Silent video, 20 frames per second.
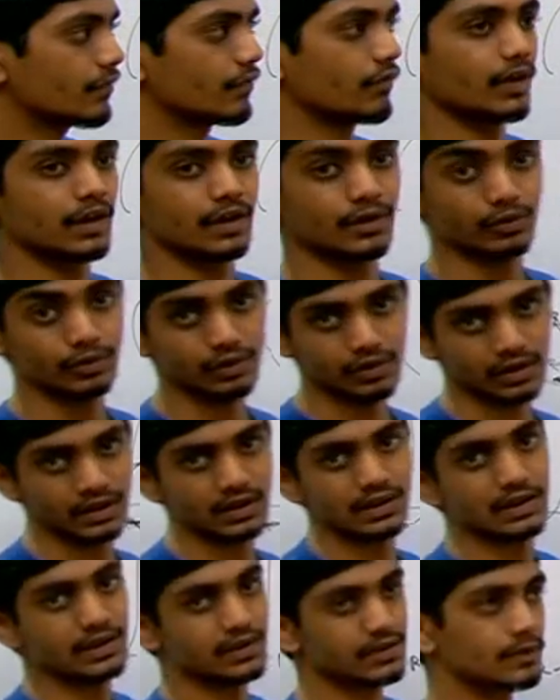very good
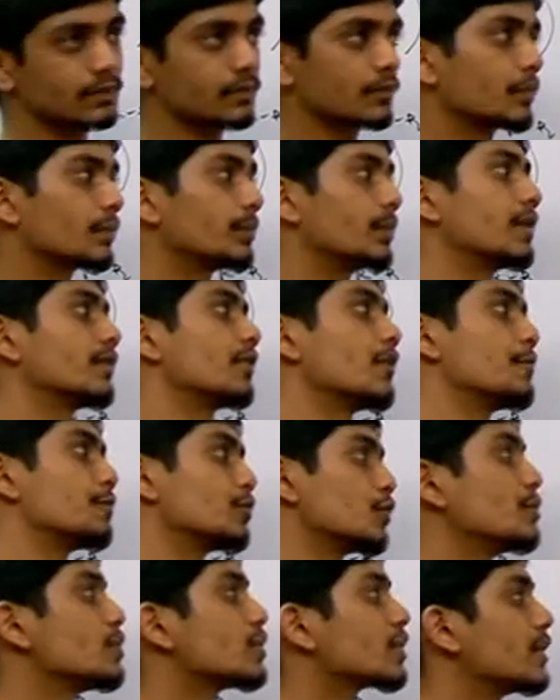yields. But for
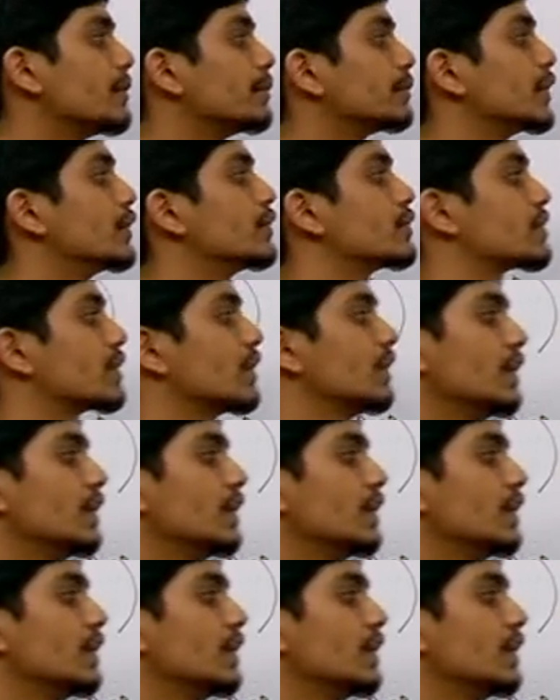bromo compounds,